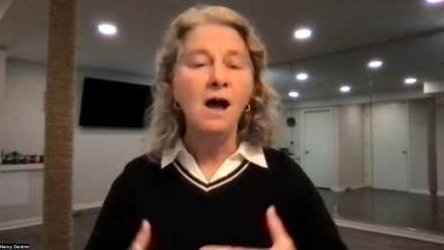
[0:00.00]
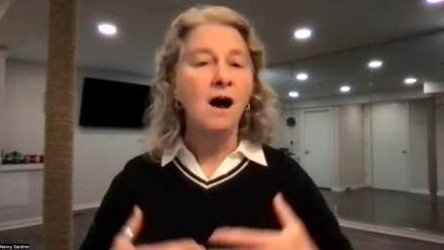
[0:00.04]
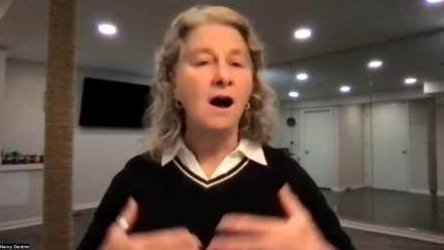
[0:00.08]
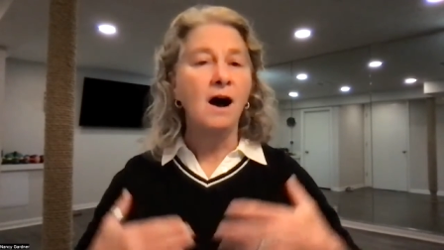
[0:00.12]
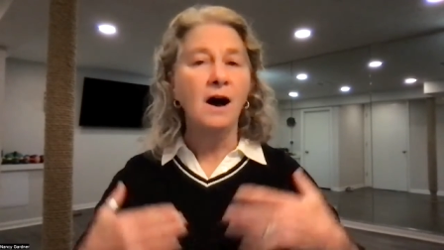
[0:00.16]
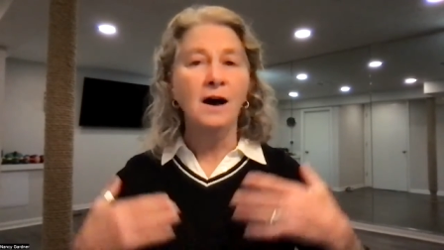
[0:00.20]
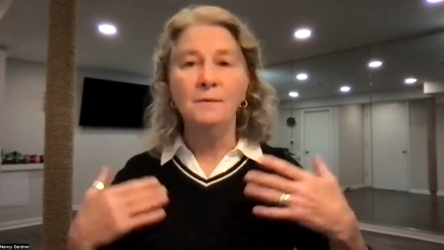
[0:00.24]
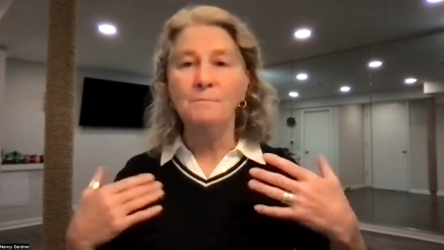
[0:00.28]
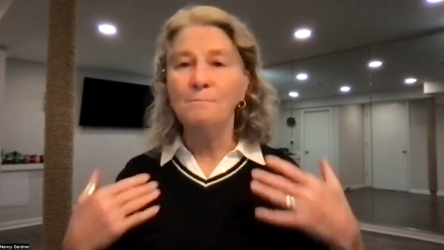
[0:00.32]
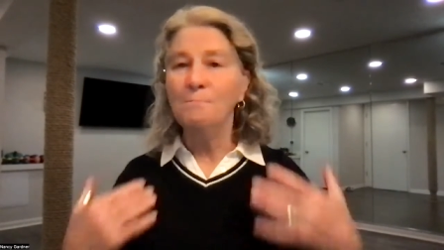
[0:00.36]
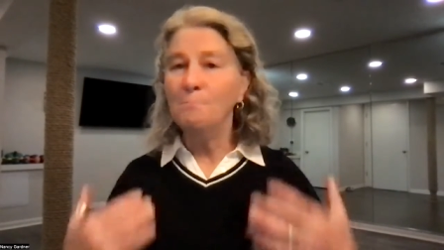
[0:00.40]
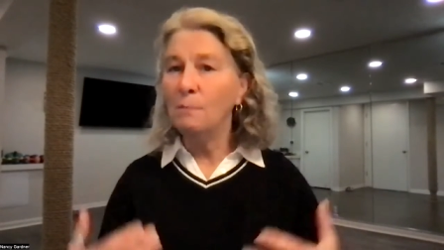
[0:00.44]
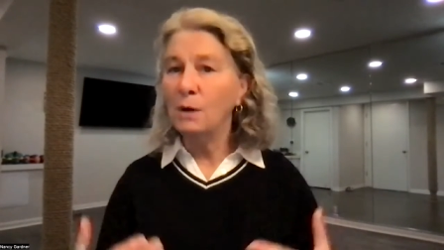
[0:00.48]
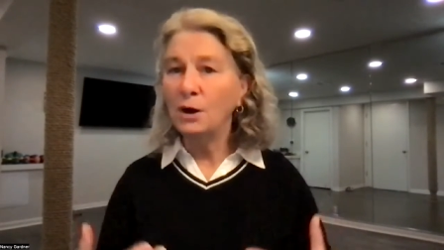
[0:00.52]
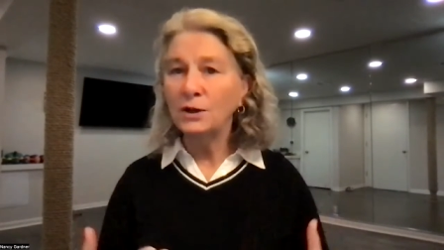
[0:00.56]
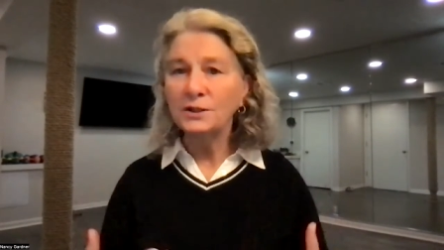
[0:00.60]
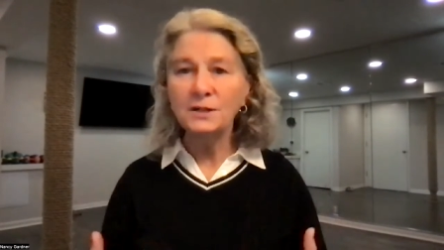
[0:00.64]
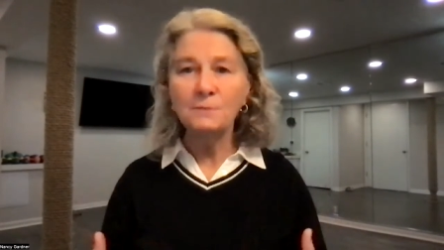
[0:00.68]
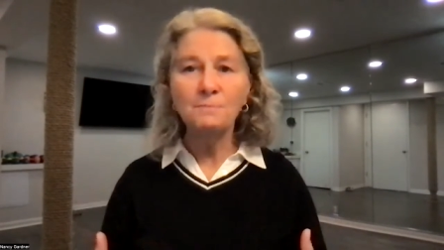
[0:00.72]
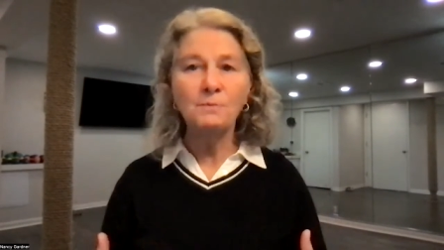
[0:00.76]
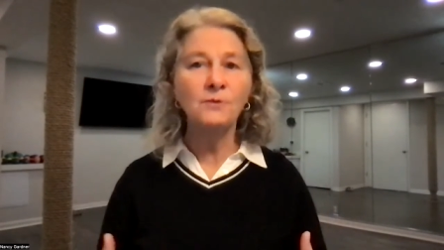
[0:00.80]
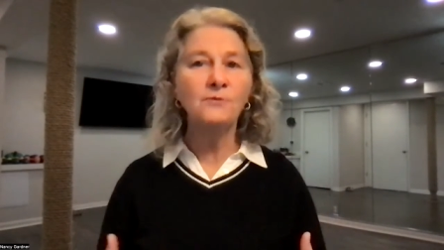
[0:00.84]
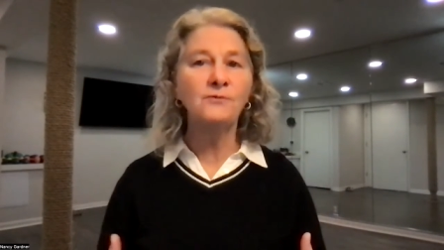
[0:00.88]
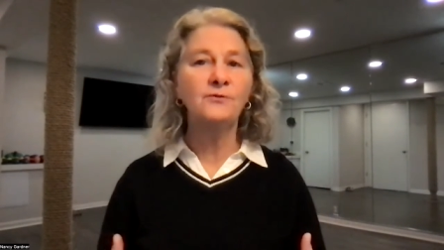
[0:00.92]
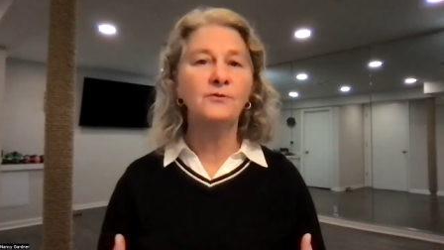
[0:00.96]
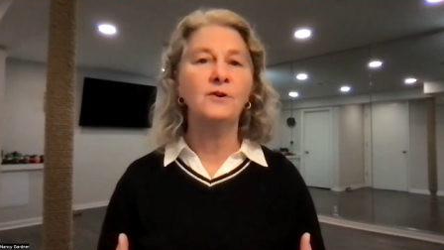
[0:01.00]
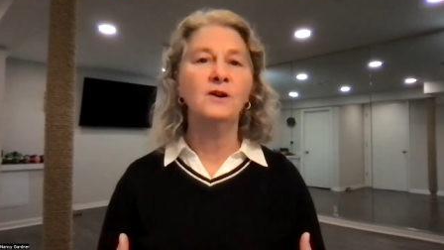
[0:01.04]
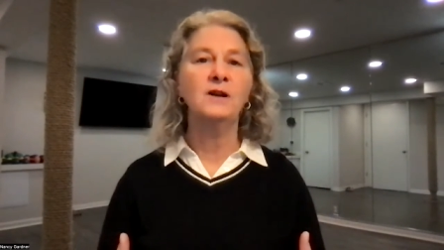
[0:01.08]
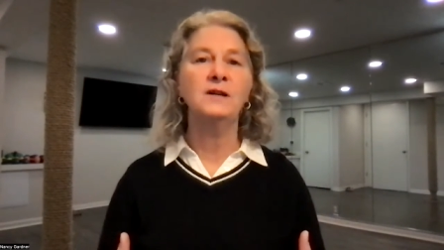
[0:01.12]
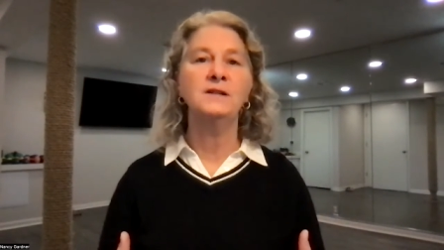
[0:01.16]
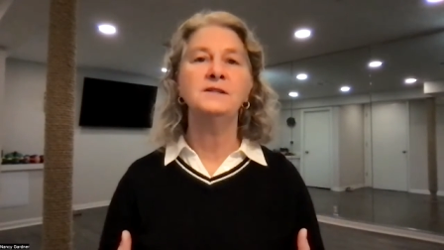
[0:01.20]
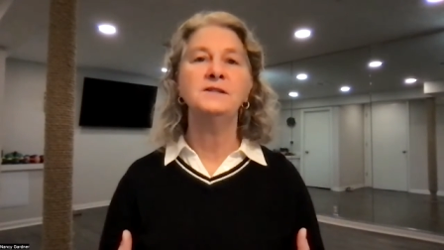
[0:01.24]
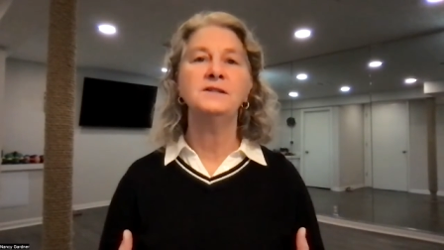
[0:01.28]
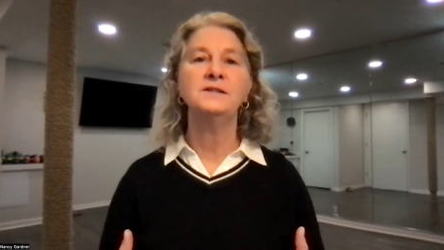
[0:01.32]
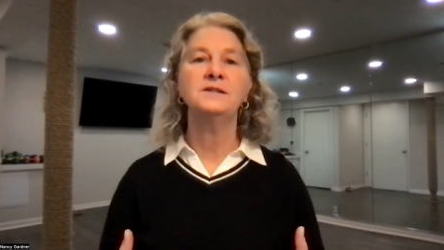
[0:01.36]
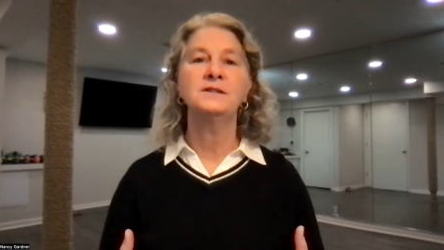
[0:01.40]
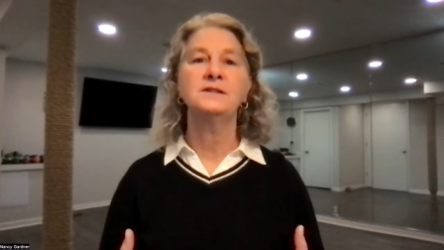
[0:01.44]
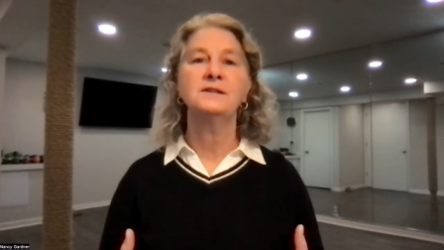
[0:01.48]
on multiple
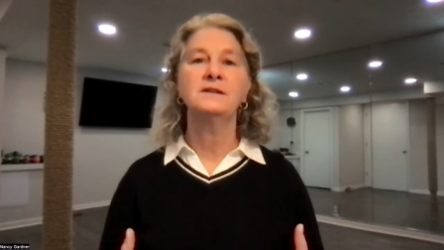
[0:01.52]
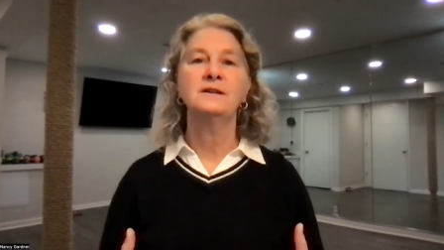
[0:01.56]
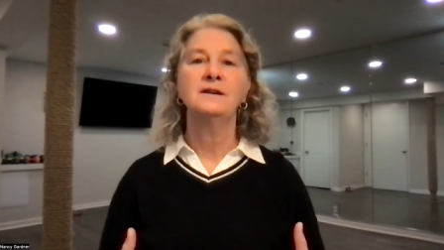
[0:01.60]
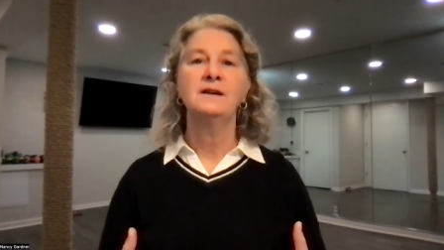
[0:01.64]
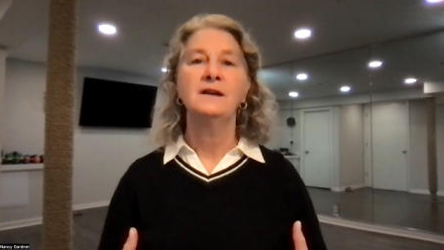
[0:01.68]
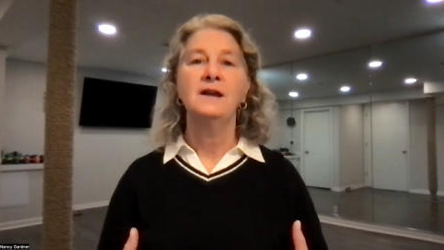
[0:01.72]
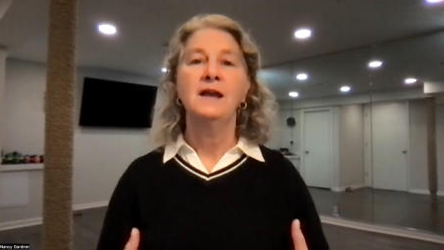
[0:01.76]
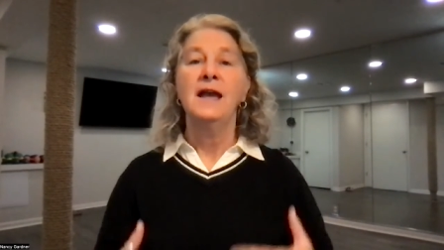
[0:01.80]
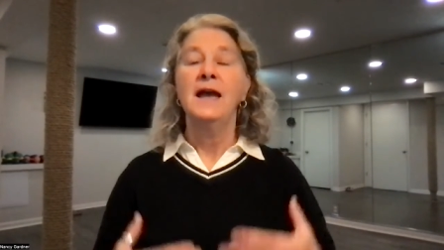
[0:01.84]
fronts